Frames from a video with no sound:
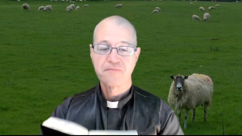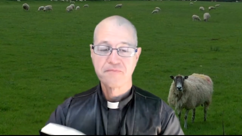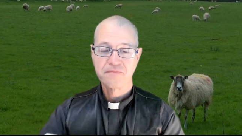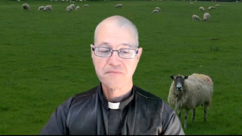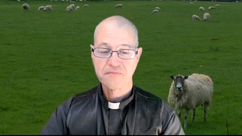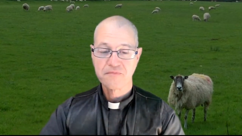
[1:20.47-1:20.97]

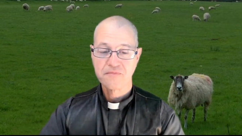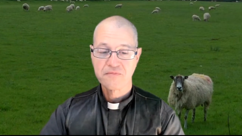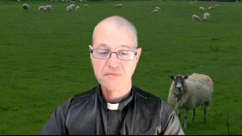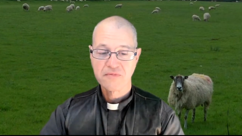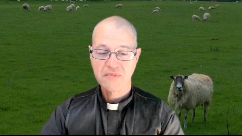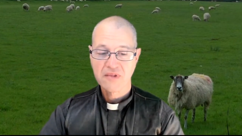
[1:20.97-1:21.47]

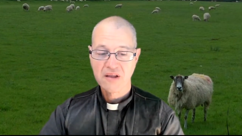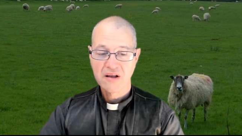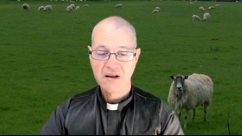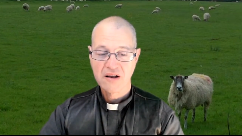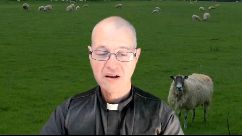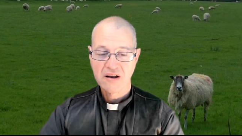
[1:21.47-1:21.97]

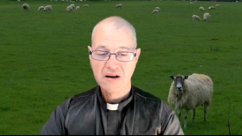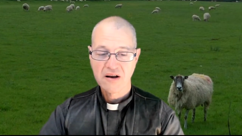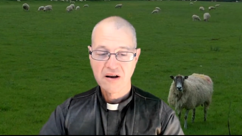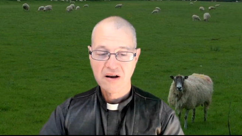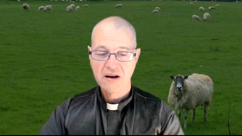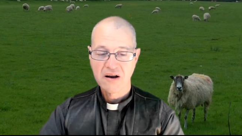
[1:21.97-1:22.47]

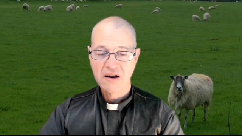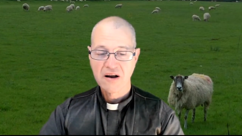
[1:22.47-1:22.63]
No one is speaking in this clip.